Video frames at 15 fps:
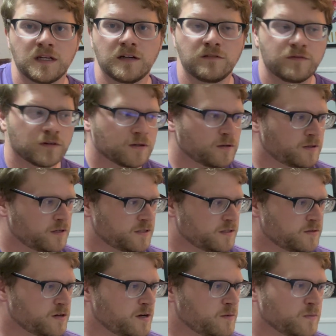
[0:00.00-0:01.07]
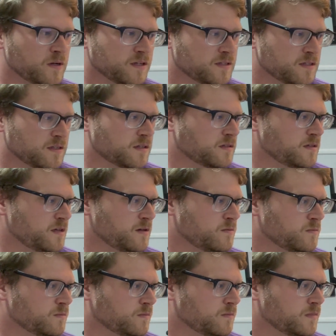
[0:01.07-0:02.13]
of the chorus drum, but it's in the
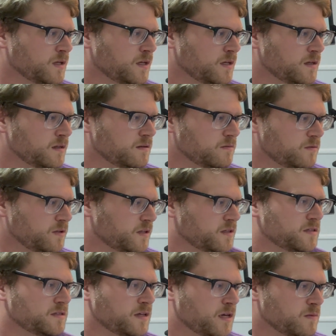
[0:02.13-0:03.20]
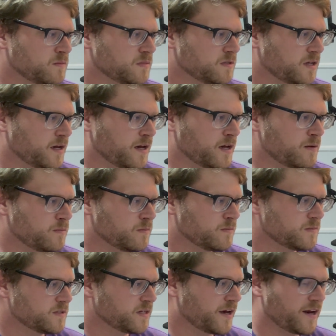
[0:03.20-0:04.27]
same, really the same time,
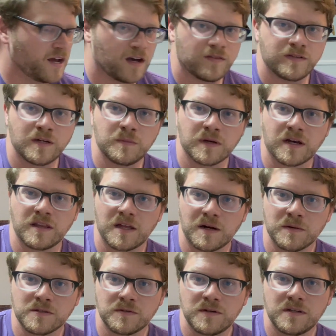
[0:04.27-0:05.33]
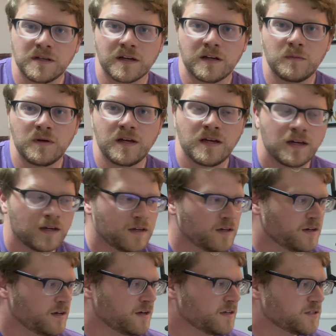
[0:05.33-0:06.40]
not halftime like I thought it was originally going to be.
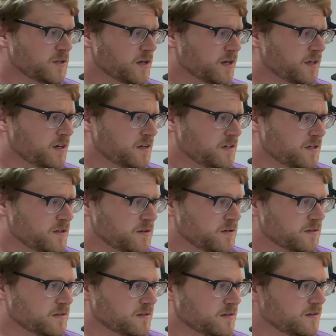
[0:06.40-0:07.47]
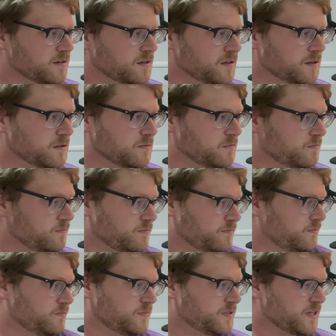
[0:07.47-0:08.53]
So I could have chose a
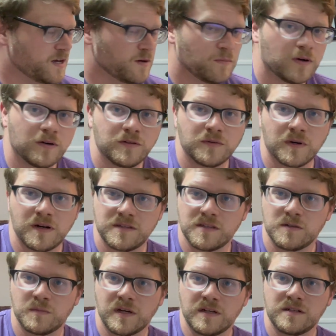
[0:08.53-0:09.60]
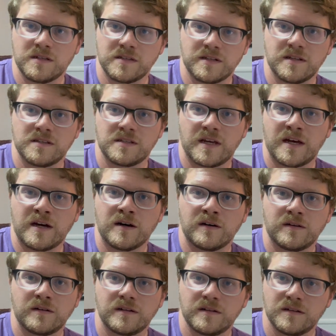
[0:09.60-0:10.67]
tempo twice as much as it is
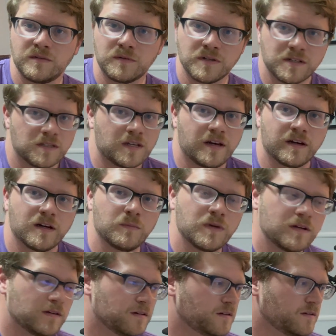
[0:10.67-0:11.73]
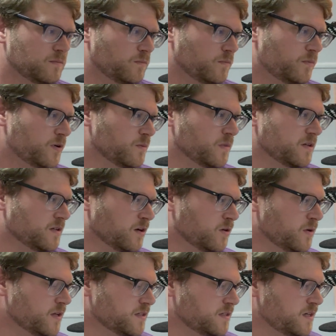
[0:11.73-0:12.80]
now. We're just now going to be pretty much
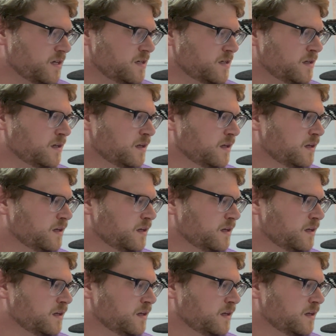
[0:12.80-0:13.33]
always changing